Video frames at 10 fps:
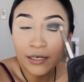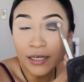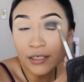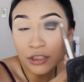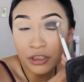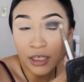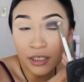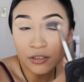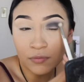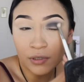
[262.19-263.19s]
And I
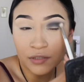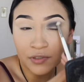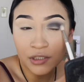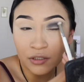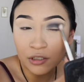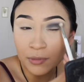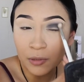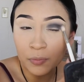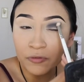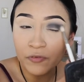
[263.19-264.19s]
understand you want everything to come
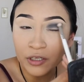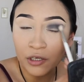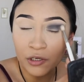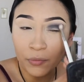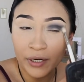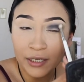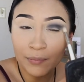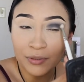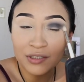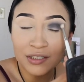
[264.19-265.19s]
out perfect on your
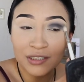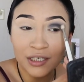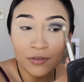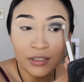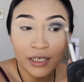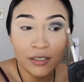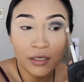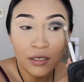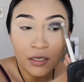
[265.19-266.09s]
wedding, but still, like,